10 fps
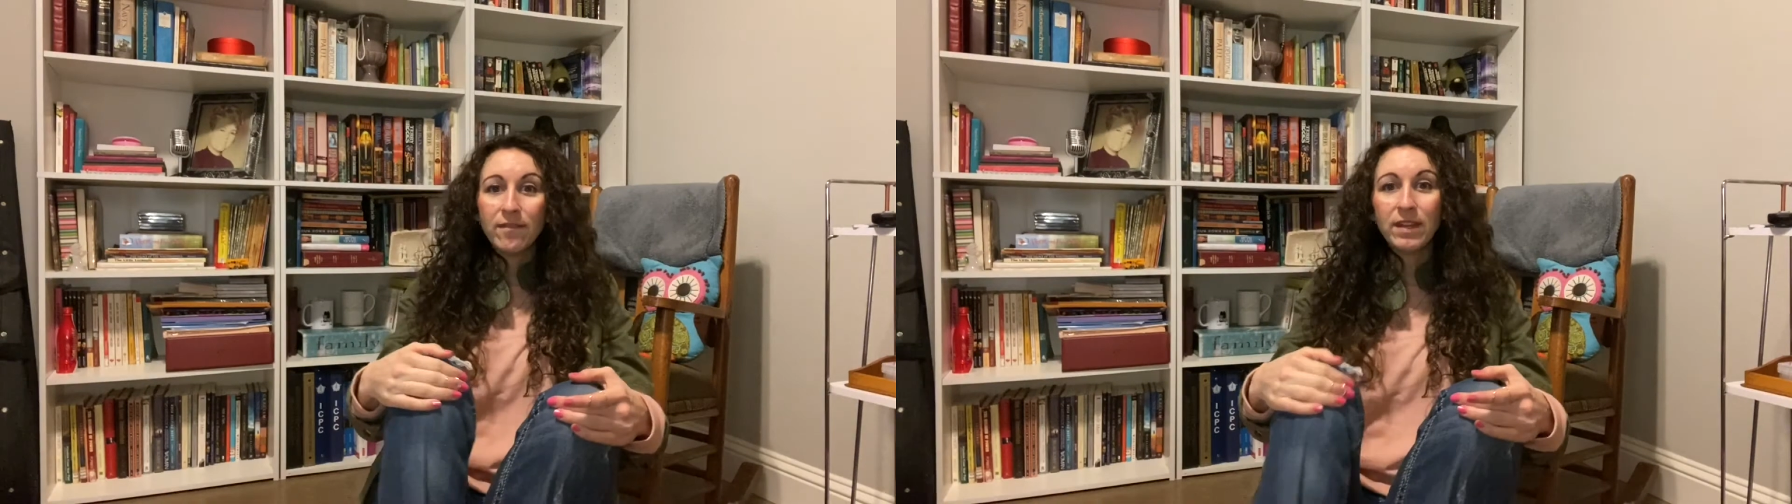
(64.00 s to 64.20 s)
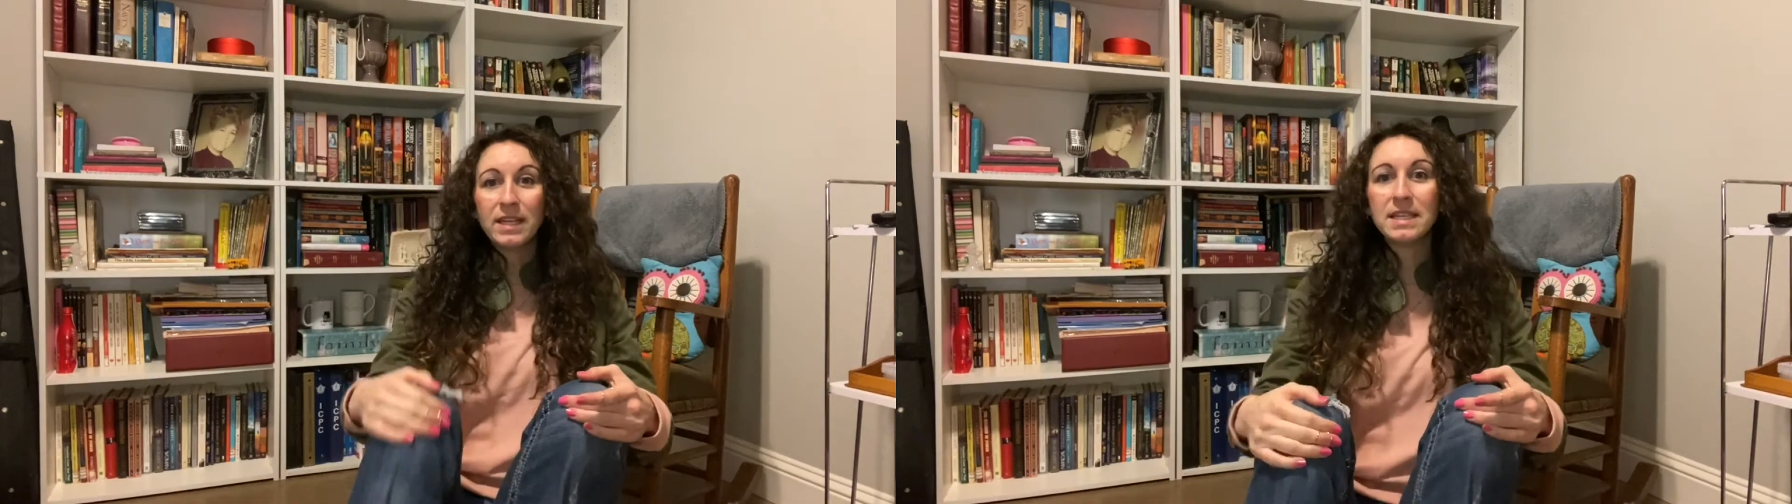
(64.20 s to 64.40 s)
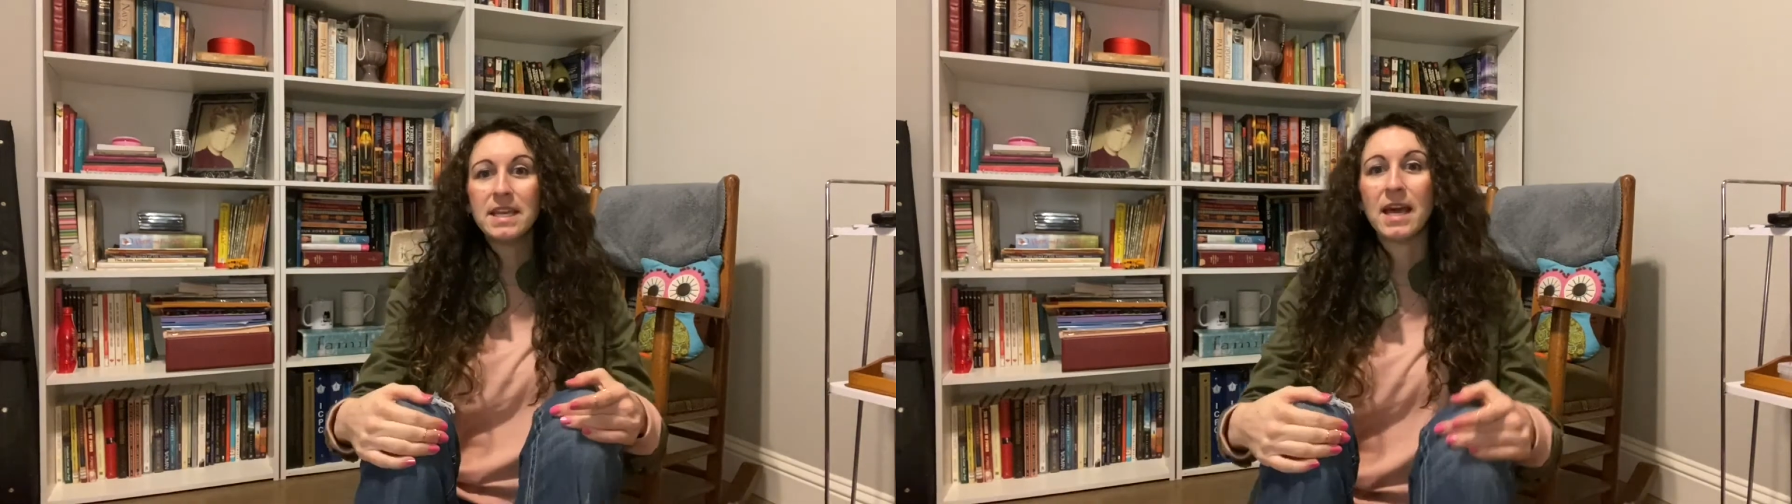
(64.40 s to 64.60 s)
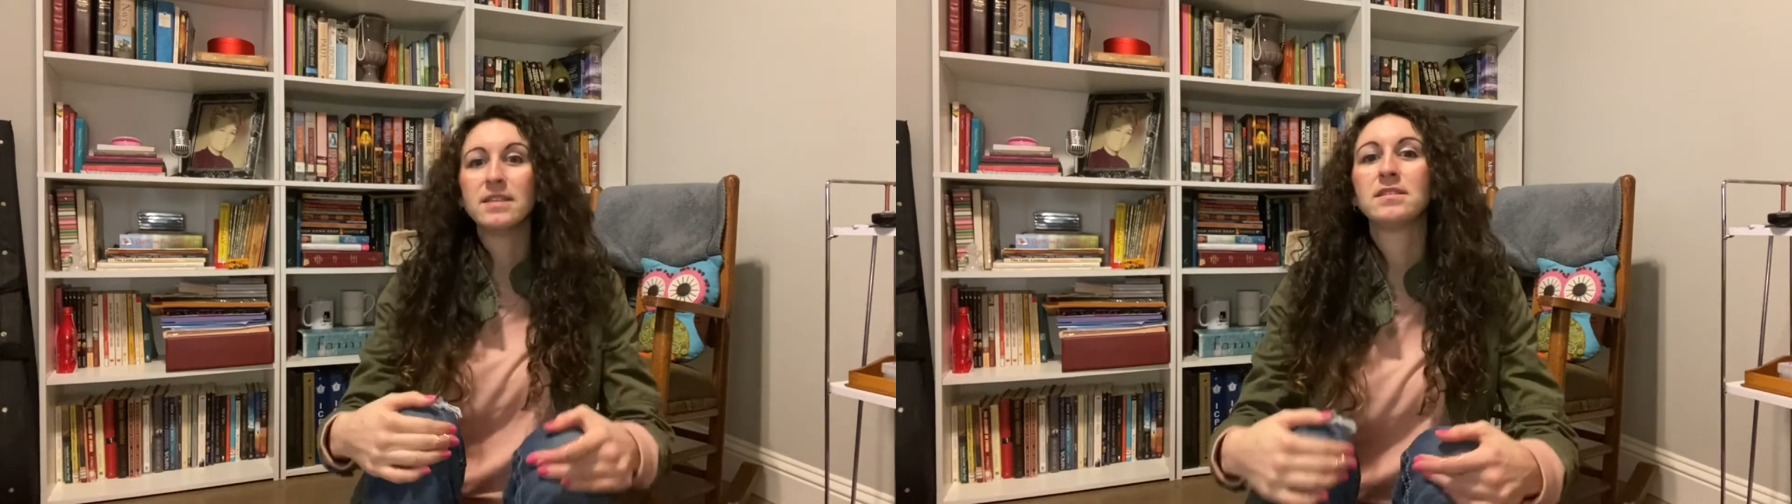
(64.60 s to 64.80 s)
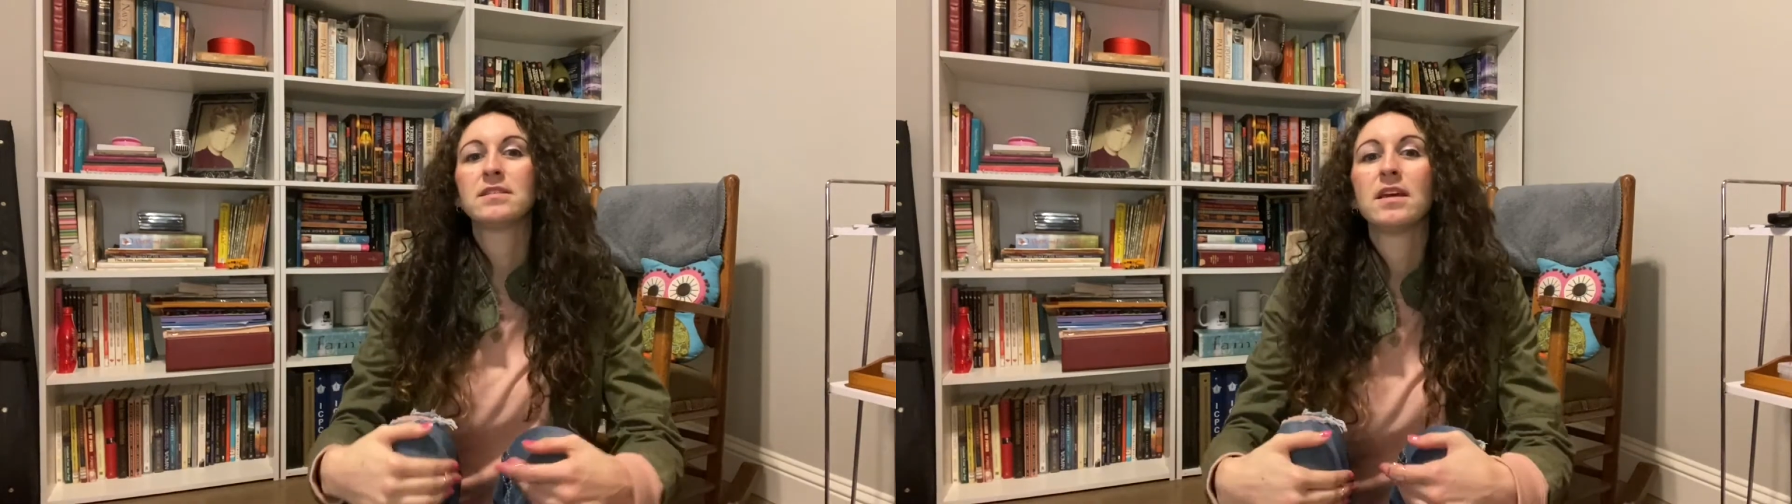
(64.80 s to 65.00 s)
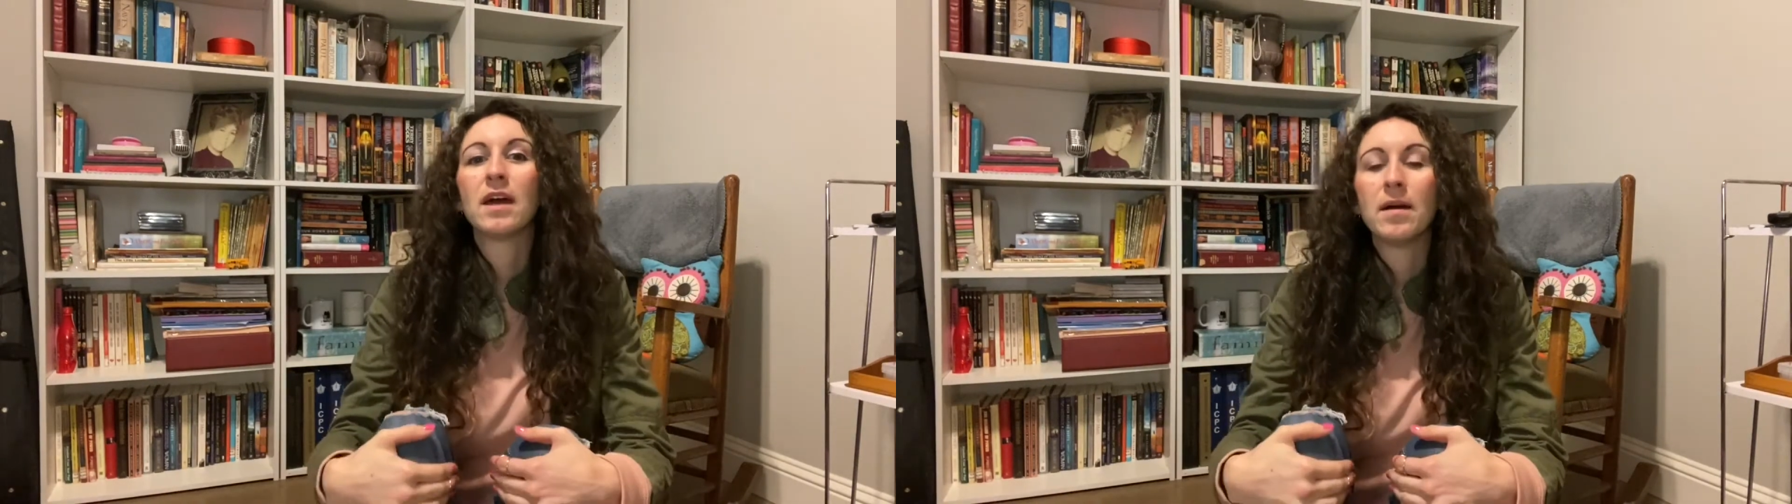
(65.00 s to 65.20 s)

EDS. I'm